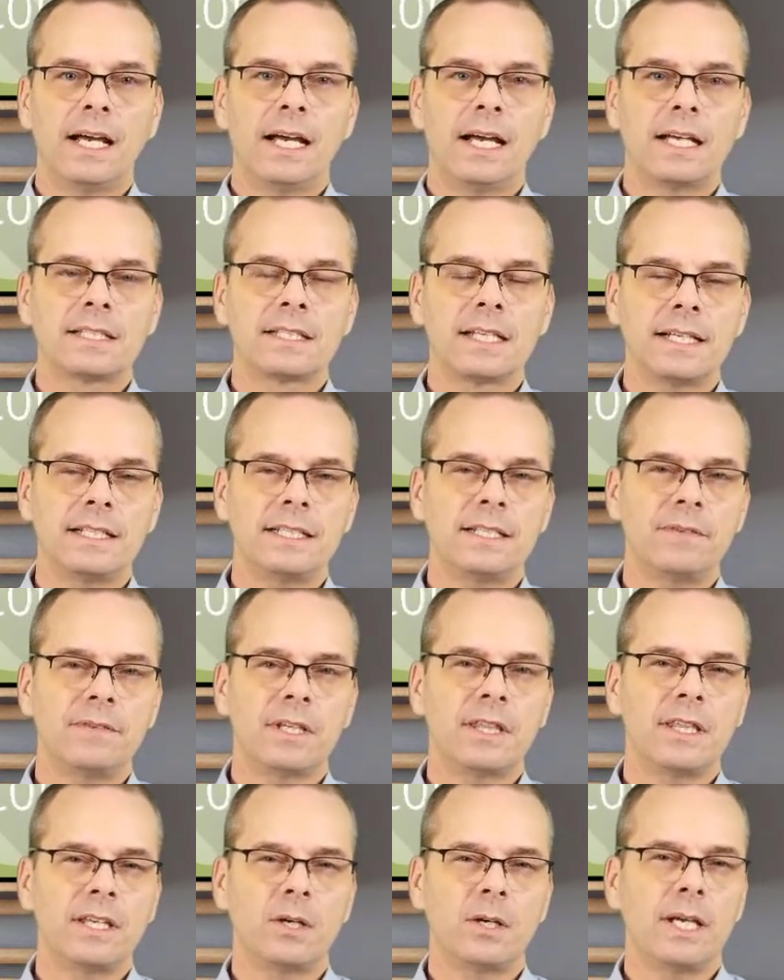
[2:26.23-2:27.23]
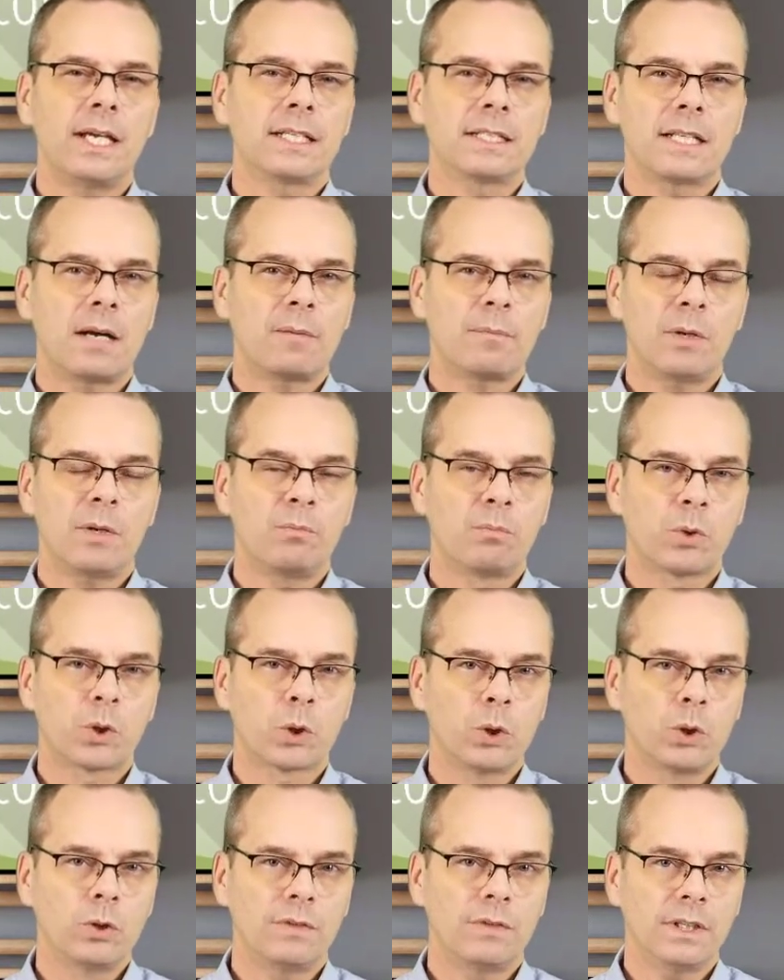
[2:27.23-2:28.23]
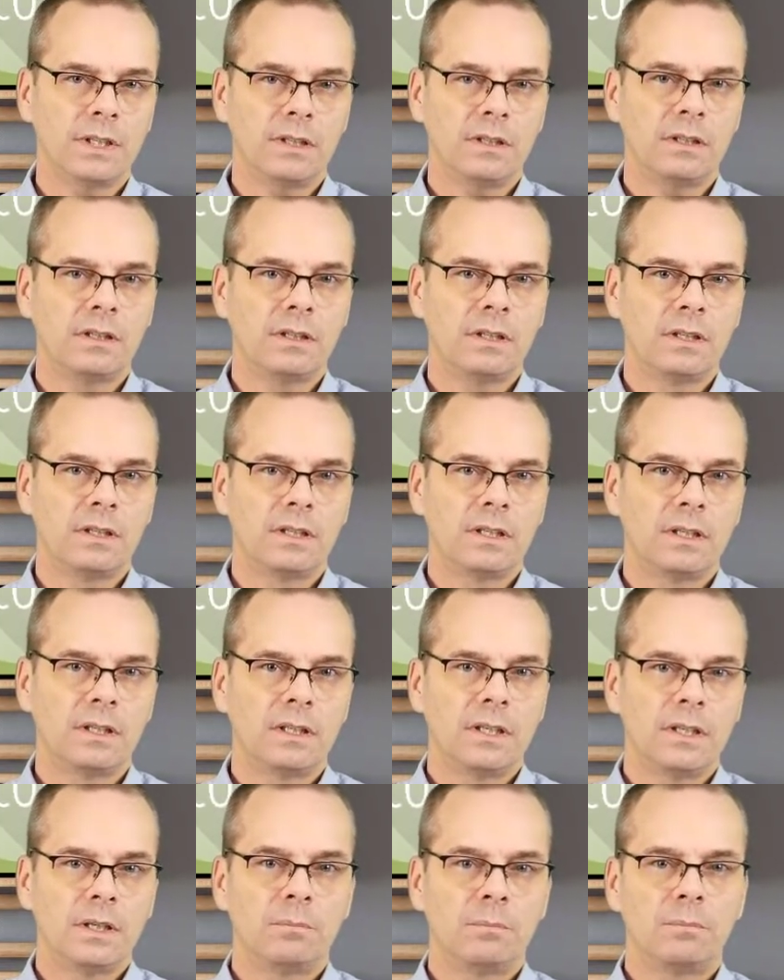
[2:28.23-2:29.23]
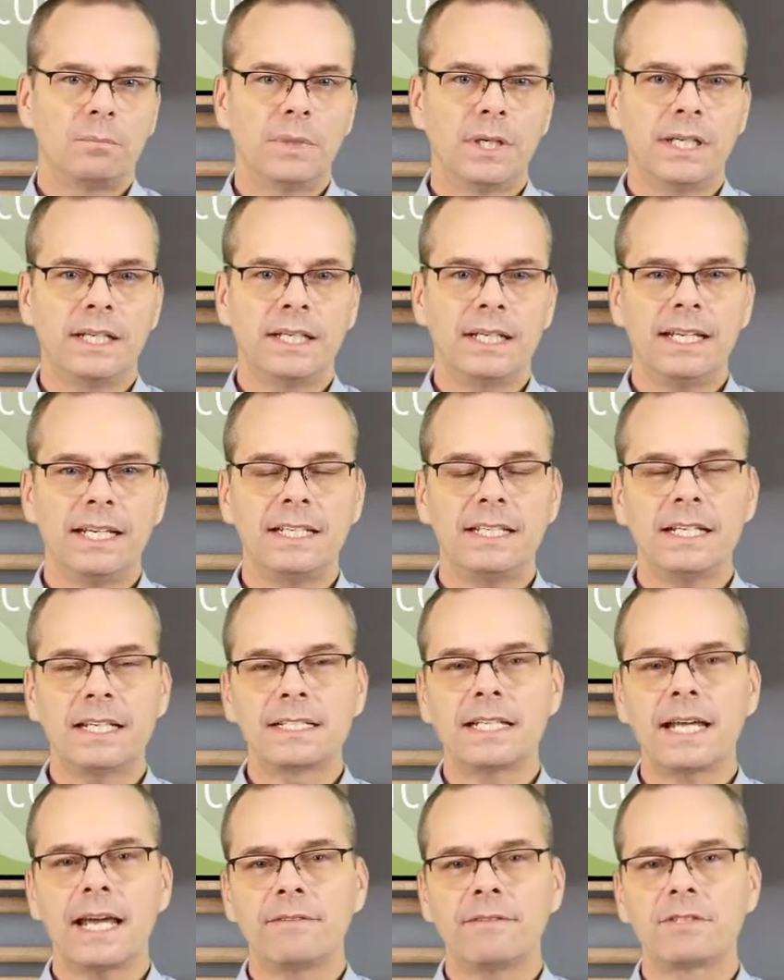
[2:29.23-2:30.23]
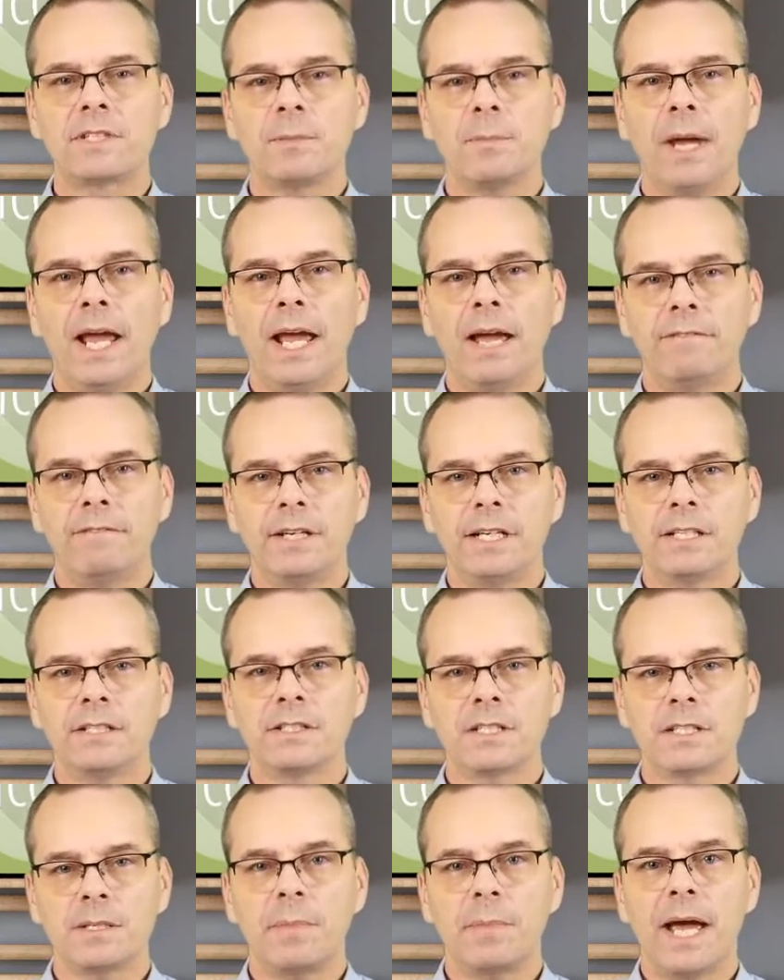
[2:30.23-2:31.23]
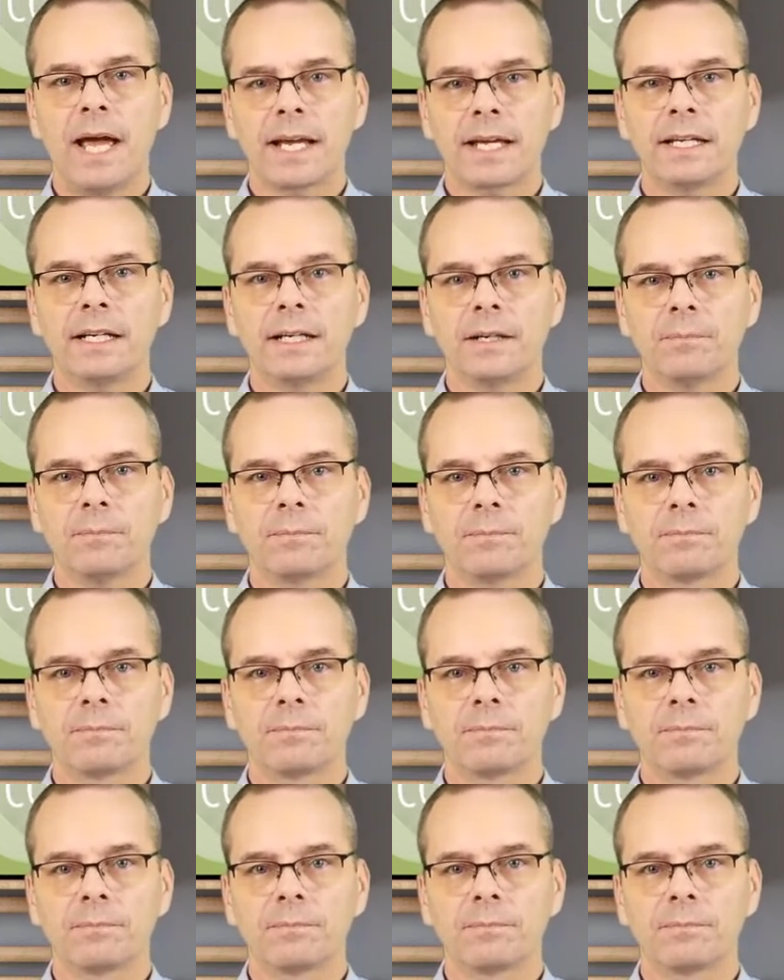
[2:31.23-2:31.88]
a scientific theory has not been proven, but it does have some evidence to back it up.